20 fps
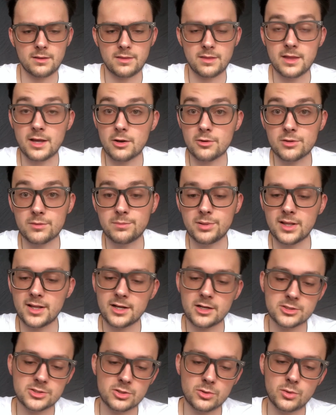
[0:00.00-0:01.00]
There the
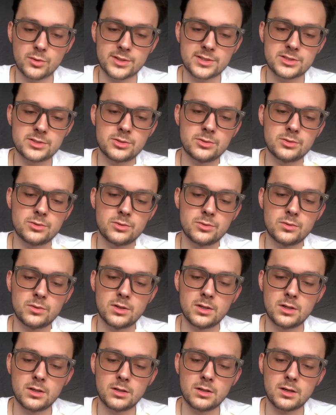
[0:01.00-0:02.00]
players are going to
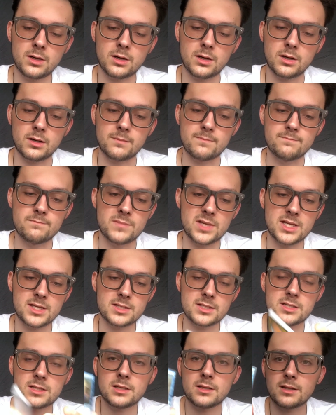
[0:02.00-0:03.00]

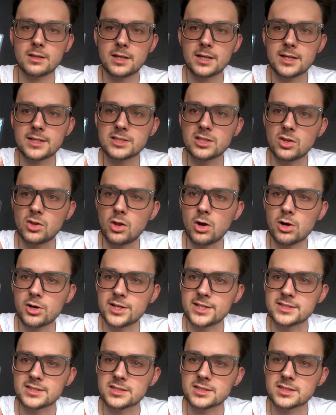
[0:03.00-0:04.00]
meet a
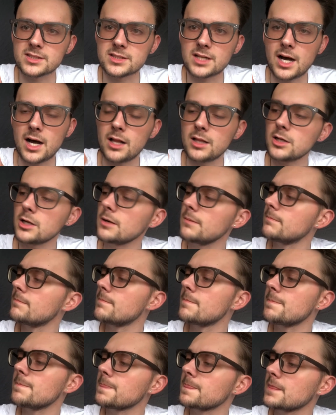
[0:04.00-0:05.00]
Tolarian scholar
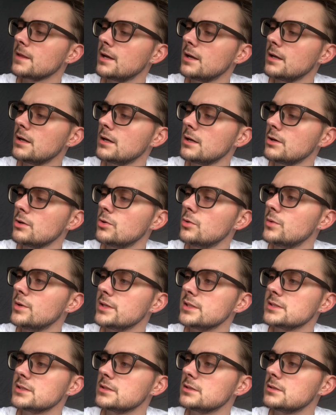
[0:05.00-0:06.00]
who
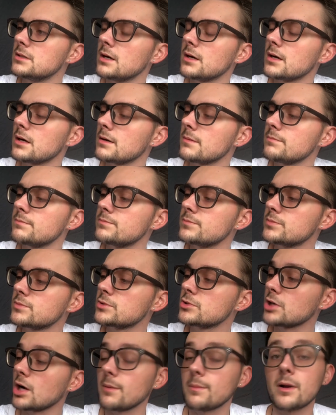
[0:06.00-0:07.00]
is
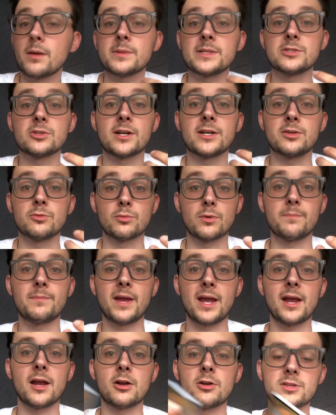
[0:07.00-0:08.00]
probably trying to
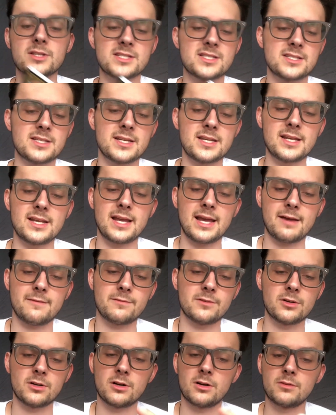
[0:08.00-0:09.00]
repair the city
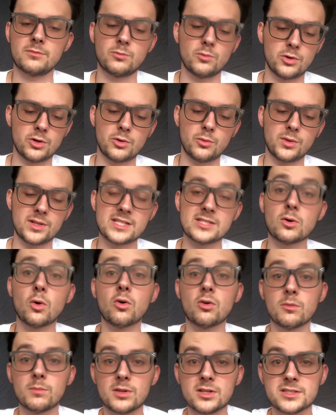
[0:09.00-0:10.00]
after one of these
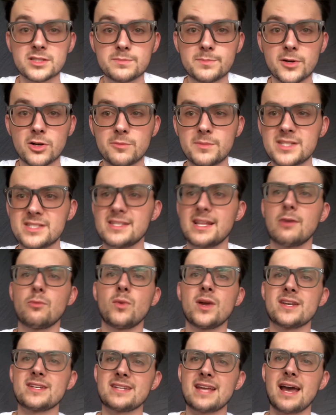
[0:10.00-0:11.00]
horrible experiments that
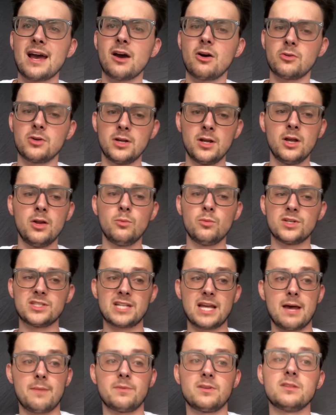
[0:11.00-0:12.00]
went down, which
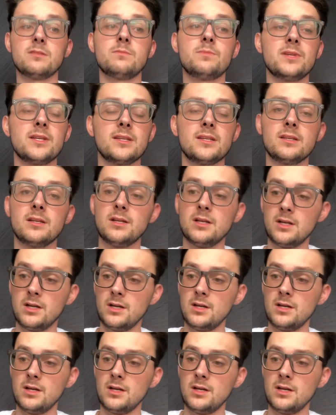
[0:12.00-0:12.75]
happened to be